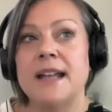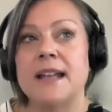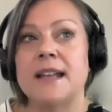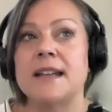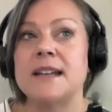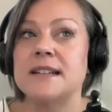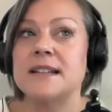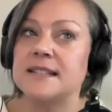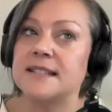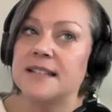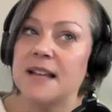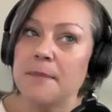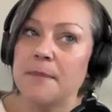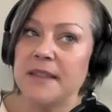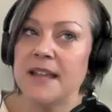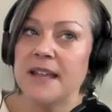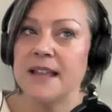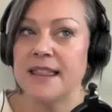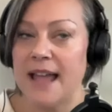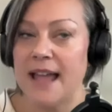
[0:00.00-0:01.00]
is
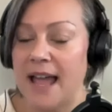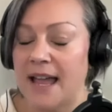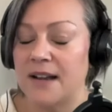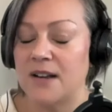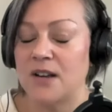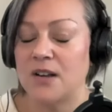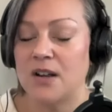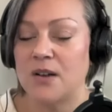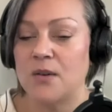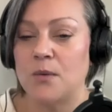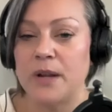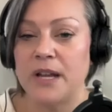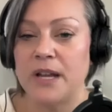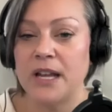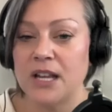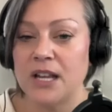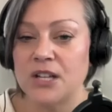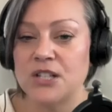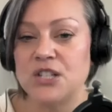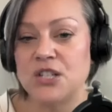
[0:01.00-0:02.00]
something that
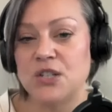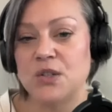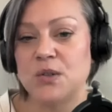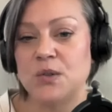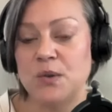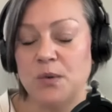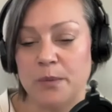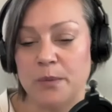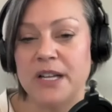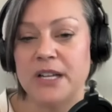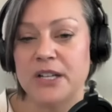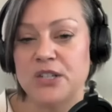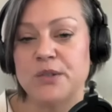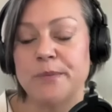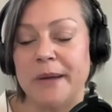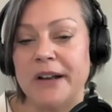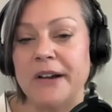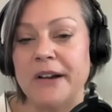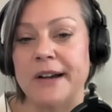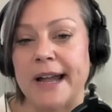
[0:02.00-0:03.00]
we could do we could do
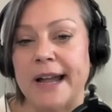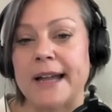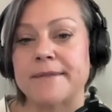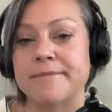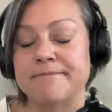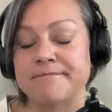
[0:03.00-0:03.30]
better at